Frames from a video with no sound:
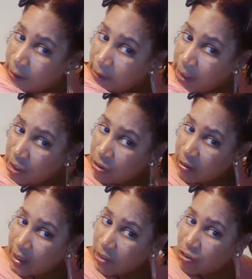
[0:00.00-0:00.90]
each
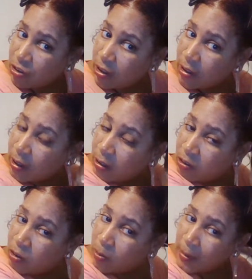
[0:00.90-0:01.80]
section
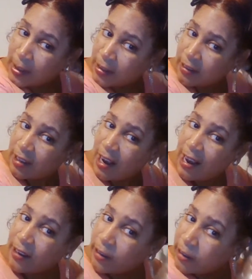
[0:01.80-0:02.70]
until my
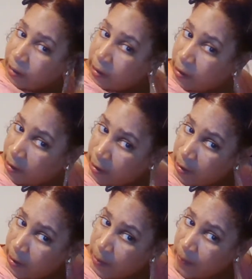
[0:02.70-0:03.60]
entire
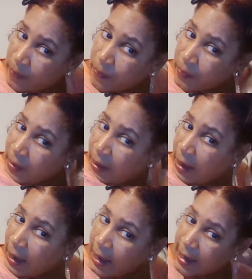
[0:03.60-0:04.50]

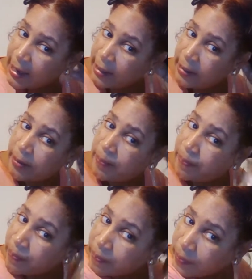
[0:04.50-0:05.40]
head
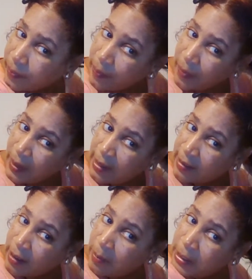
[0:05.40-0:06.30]
is
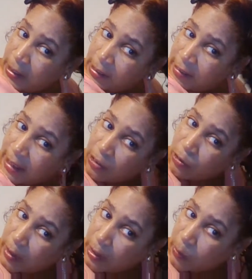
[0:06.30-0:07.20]
completely
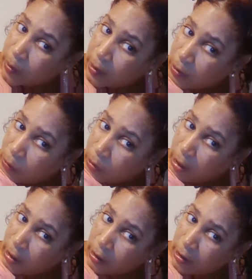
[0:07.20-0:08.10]
saturated with the new
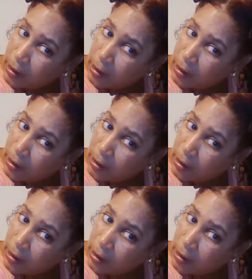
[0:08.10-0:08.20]
color.